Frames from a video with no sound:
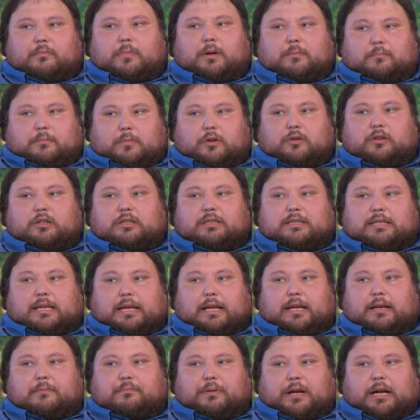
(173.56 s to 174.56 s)
I'm on the
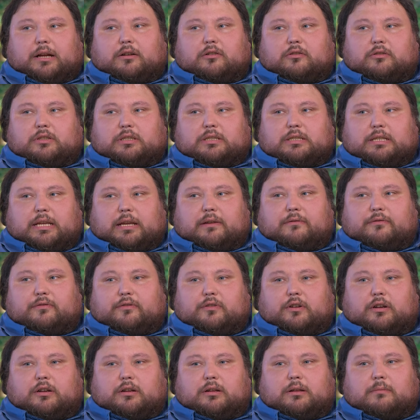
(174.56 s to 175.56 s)
sick, back on the sick
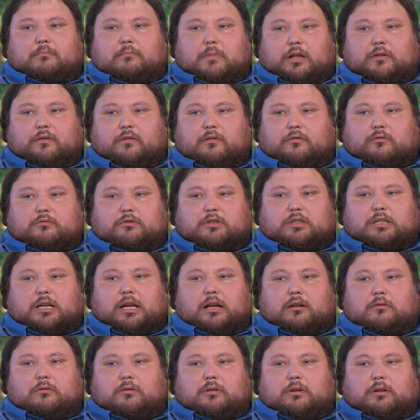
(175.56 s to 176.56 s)
for a month or
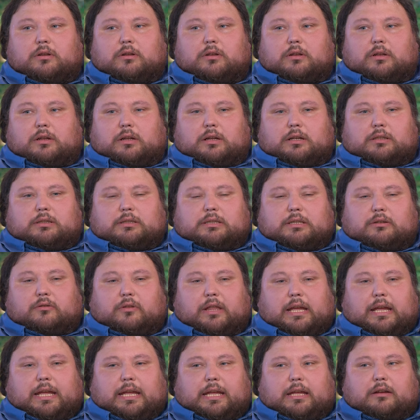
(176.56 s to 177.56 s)
so
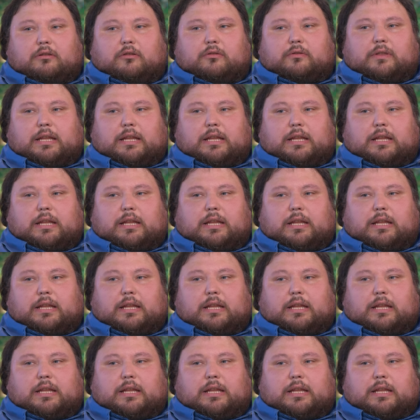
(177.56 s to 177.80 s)
until they heal,